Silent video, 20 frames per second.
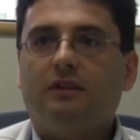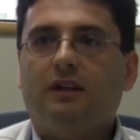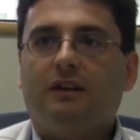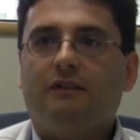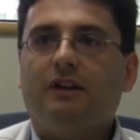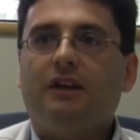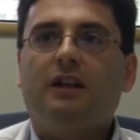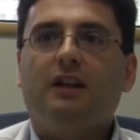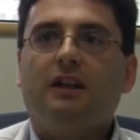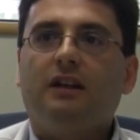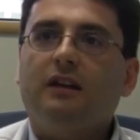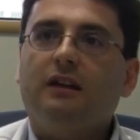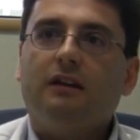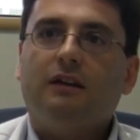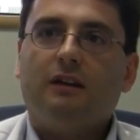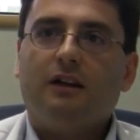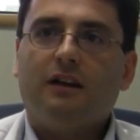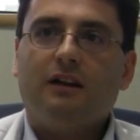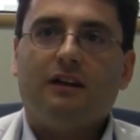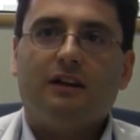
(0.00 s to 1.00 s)
a very
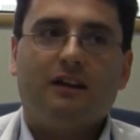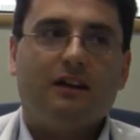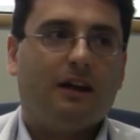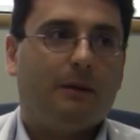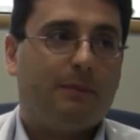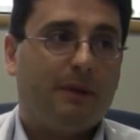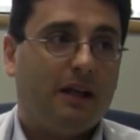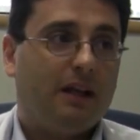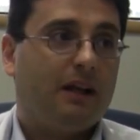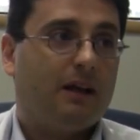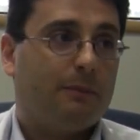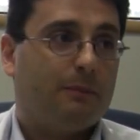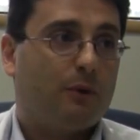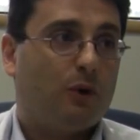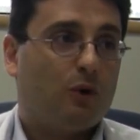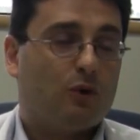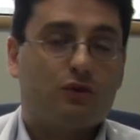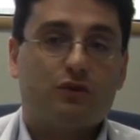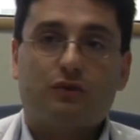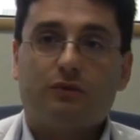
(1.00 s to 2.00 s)
uh, appealing
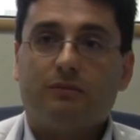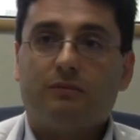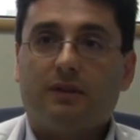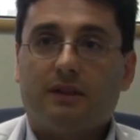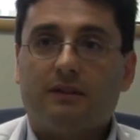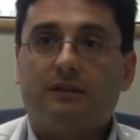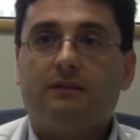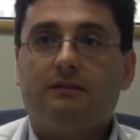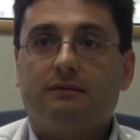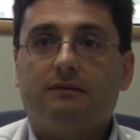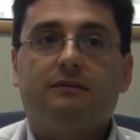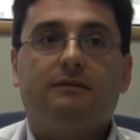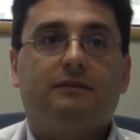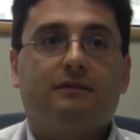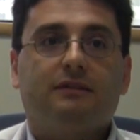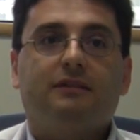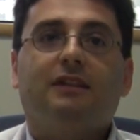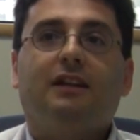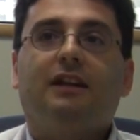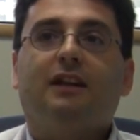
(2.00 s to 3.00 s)
approach, but
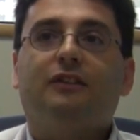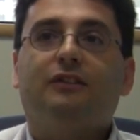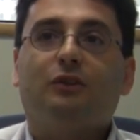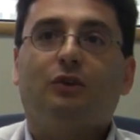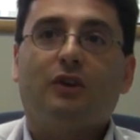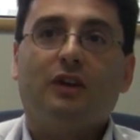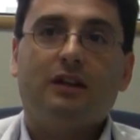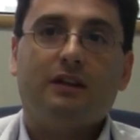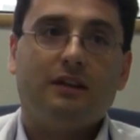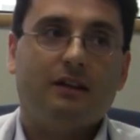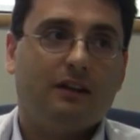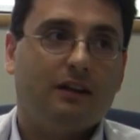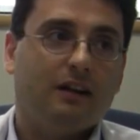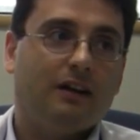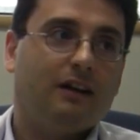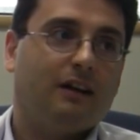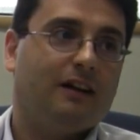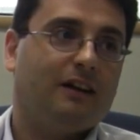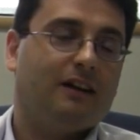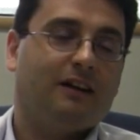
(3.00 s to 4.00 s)
there is already
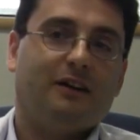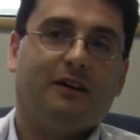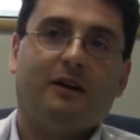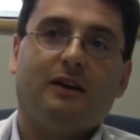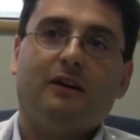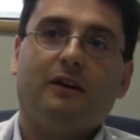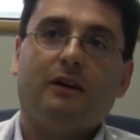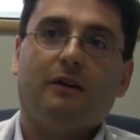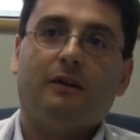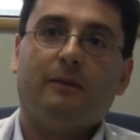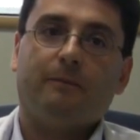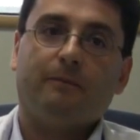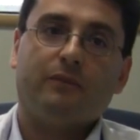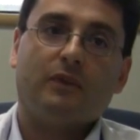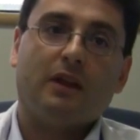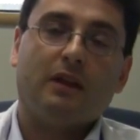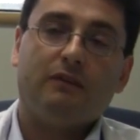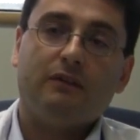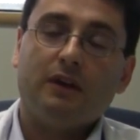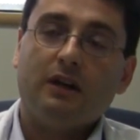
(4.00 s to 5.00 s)
a uh, um,
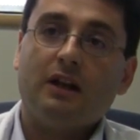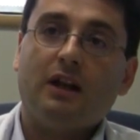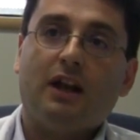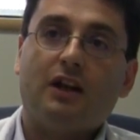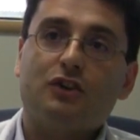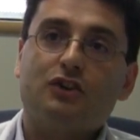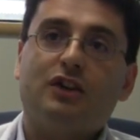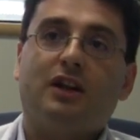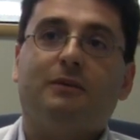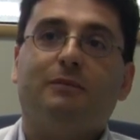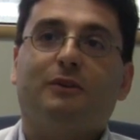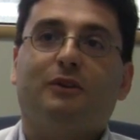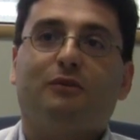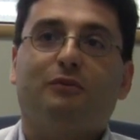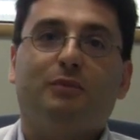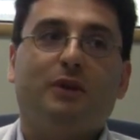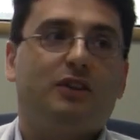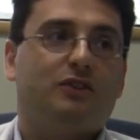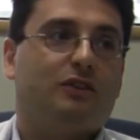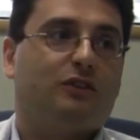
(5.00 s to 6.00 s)
very large number
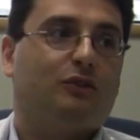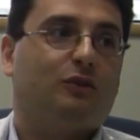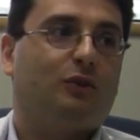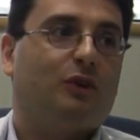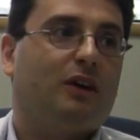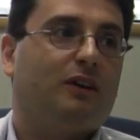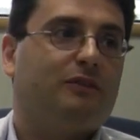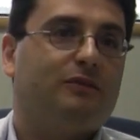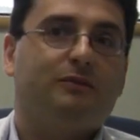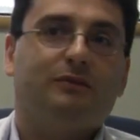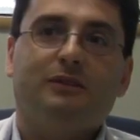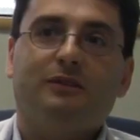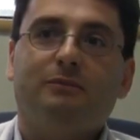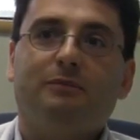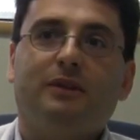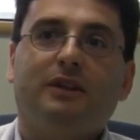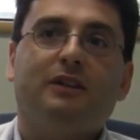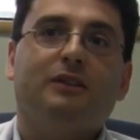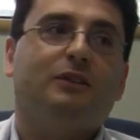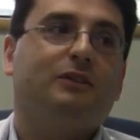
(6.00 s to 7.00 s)
of patients who have
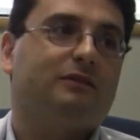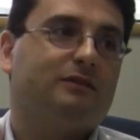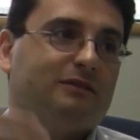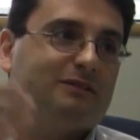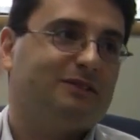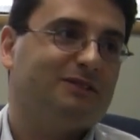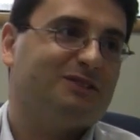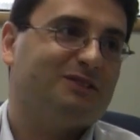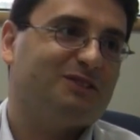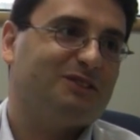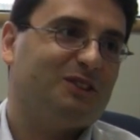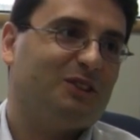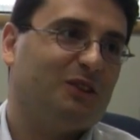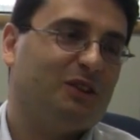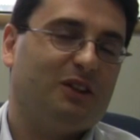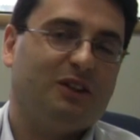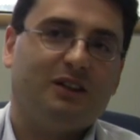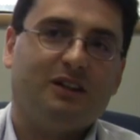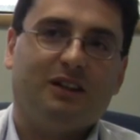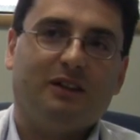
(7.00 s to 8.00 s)
been uh,
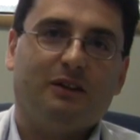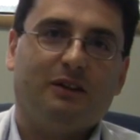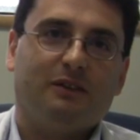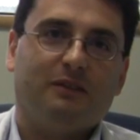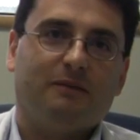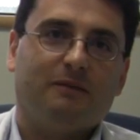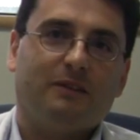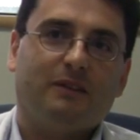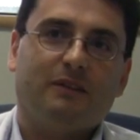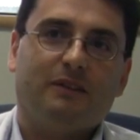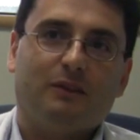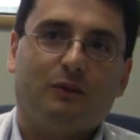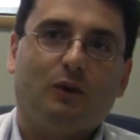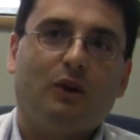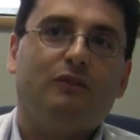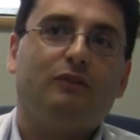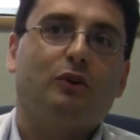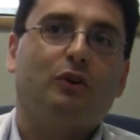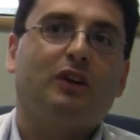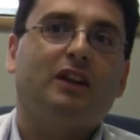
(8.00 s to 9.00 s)
who
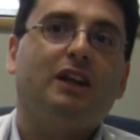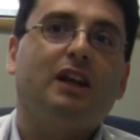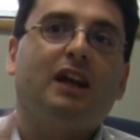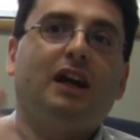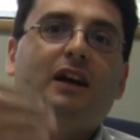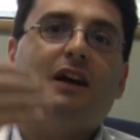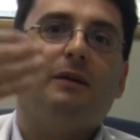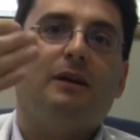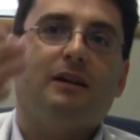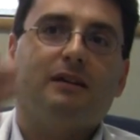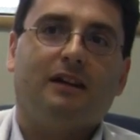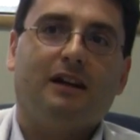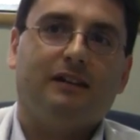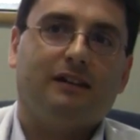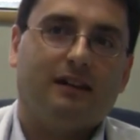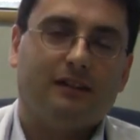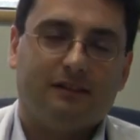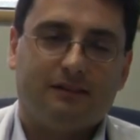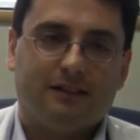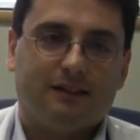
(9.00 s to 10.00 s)
have already
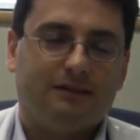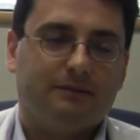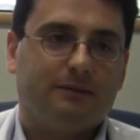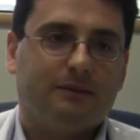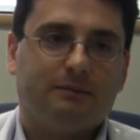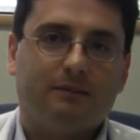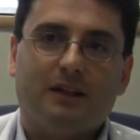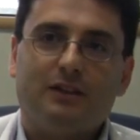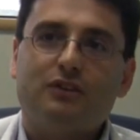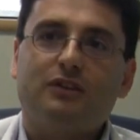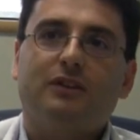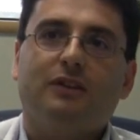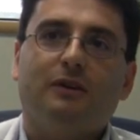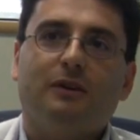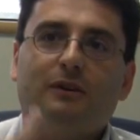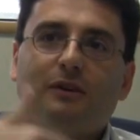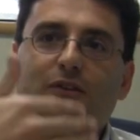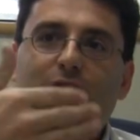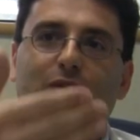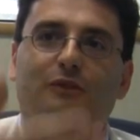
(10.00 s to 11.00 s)
much
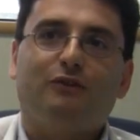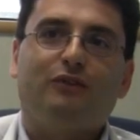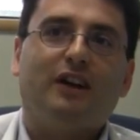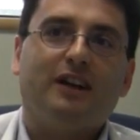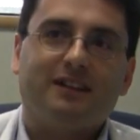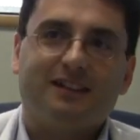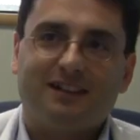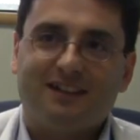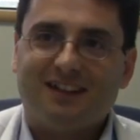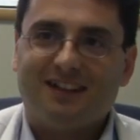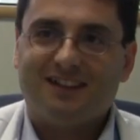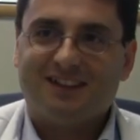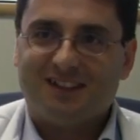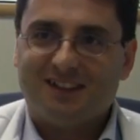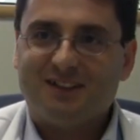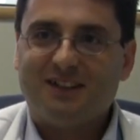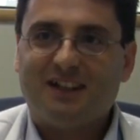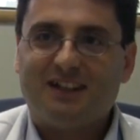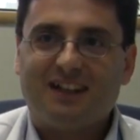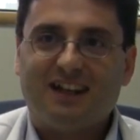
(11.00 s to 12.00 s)
farther
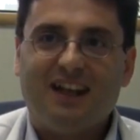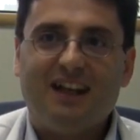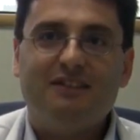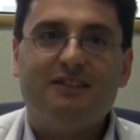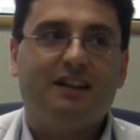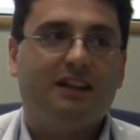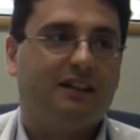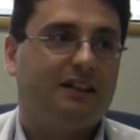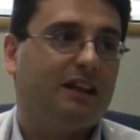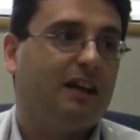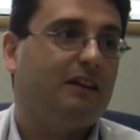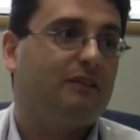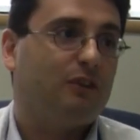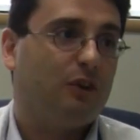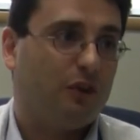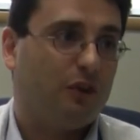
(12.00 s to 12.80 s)
than that level and they have